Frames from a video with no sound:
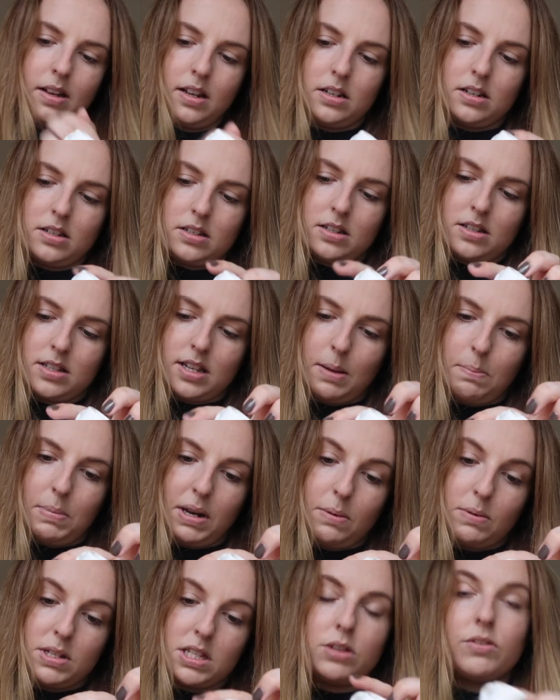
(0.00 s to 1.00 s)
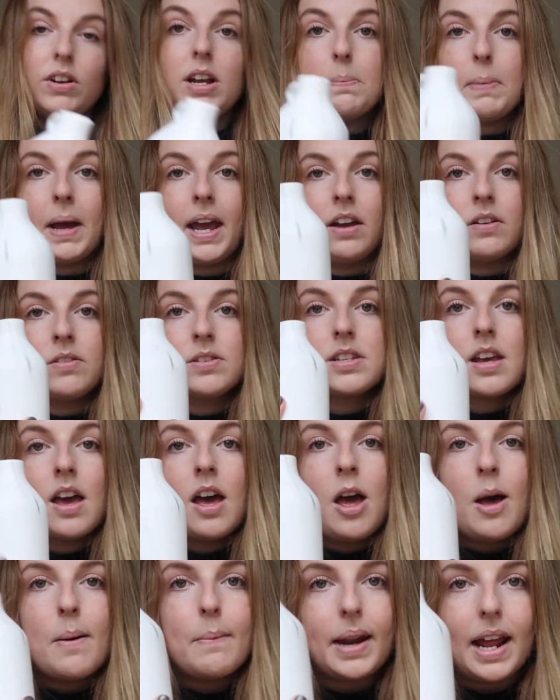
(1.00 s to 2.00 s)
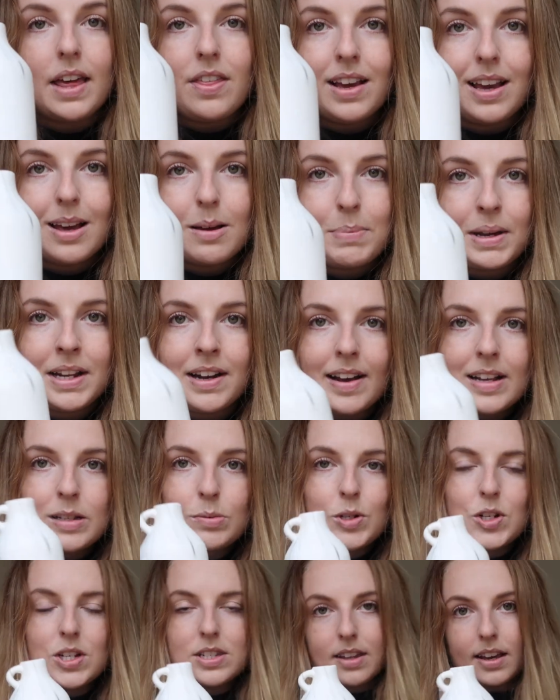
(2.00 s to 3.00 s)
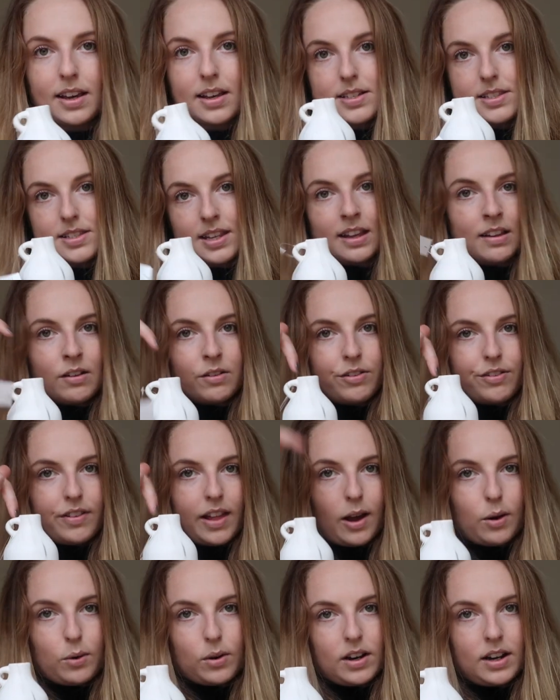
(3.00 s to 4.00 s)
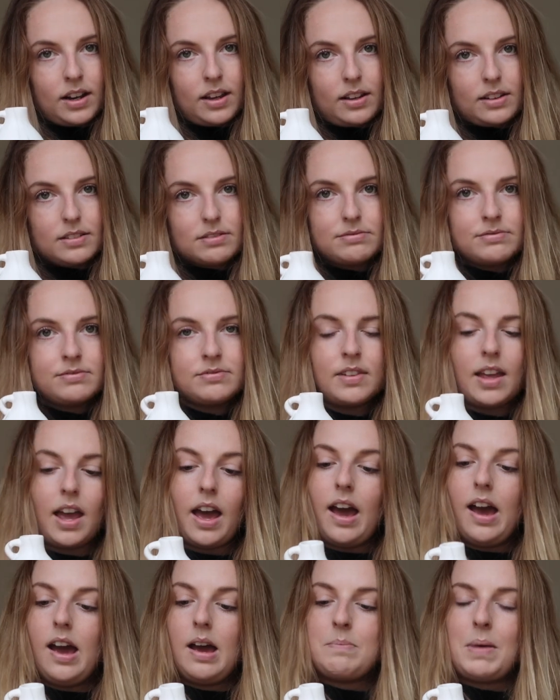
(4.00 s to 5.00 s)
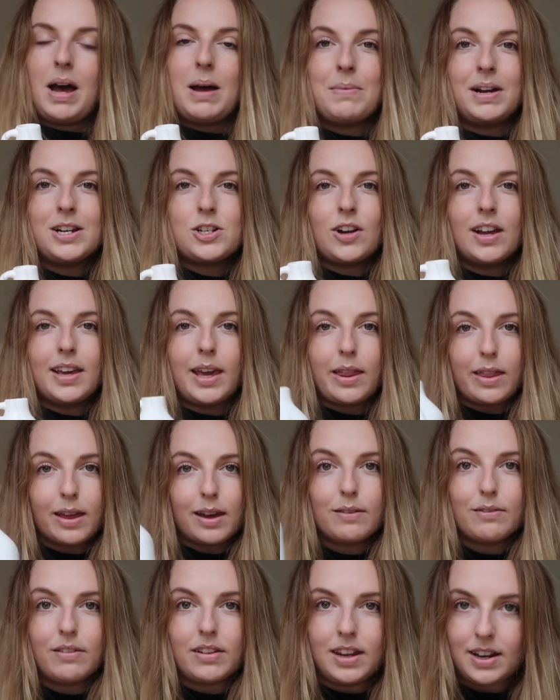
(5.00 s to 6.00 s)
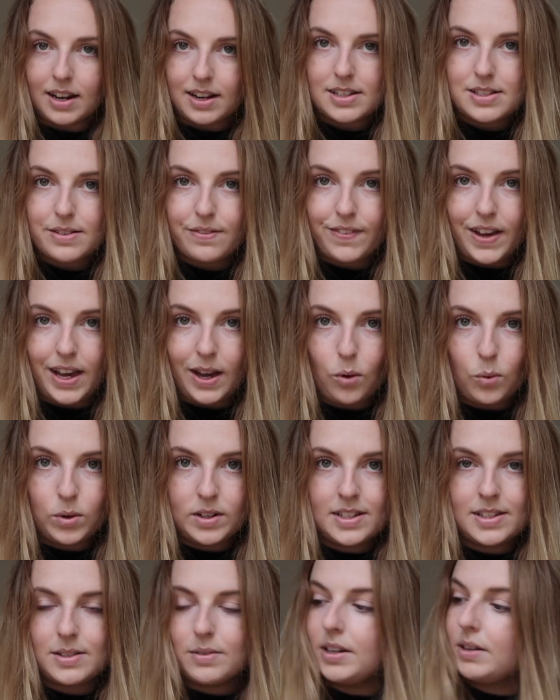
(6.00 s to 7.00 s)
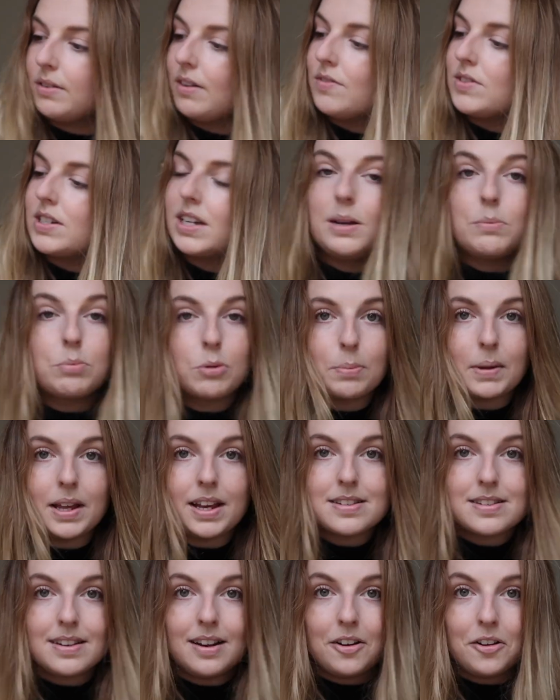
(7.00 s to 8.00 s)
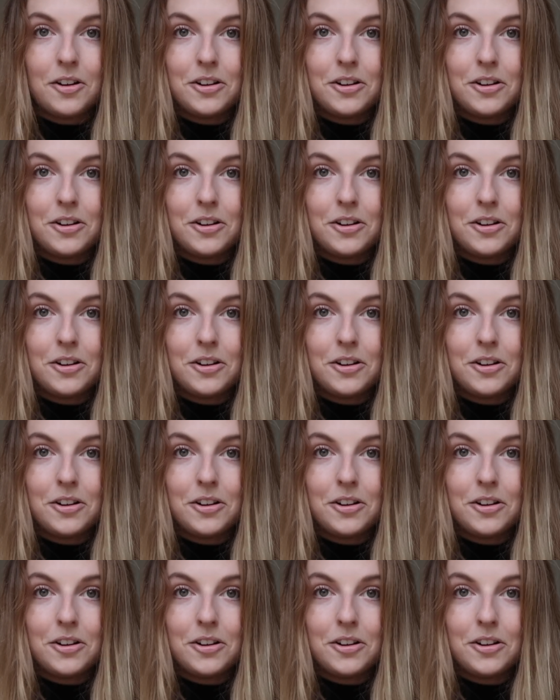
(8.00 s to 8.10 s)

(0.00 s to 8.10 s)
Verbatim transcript: it doesn't say, but it was three pounds. But I think it'd be nice with just like a single flower in it. Um, I might try and get like a really nice fake one so I don't have to keep replacing it